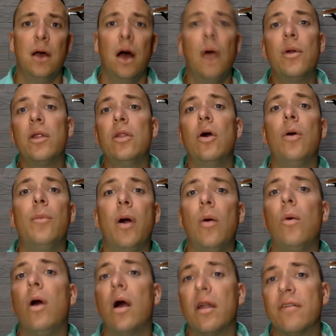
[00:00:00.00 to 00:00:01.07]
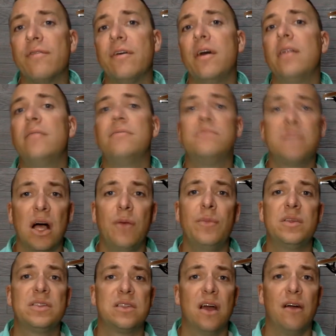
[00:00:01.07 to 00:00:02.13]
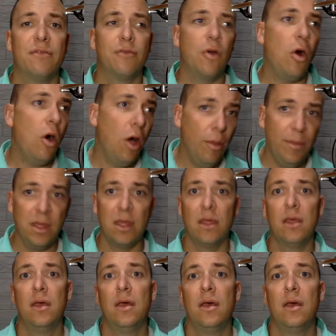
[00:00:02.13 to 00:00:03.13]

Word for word: I want to know about WaterFit. Tell me stuff. Call me.